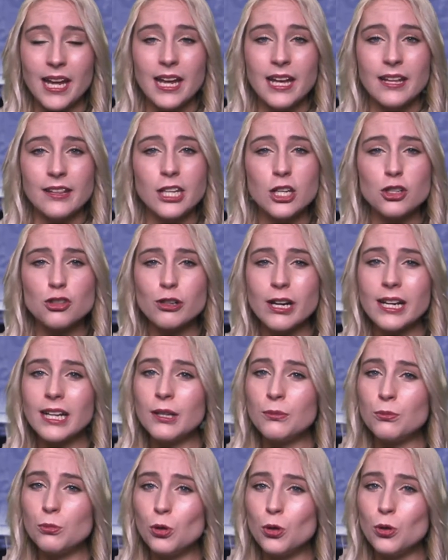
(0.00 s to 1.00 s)
The
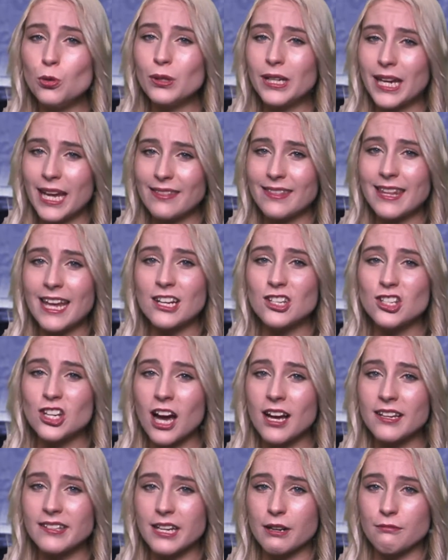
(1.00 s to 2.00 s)
Adrenaline will get their
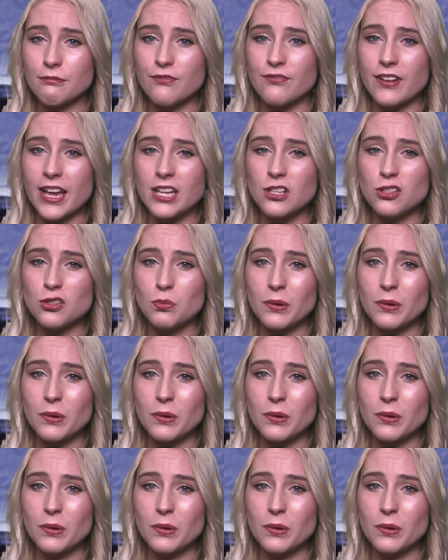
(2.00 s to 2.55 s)
chance at revenge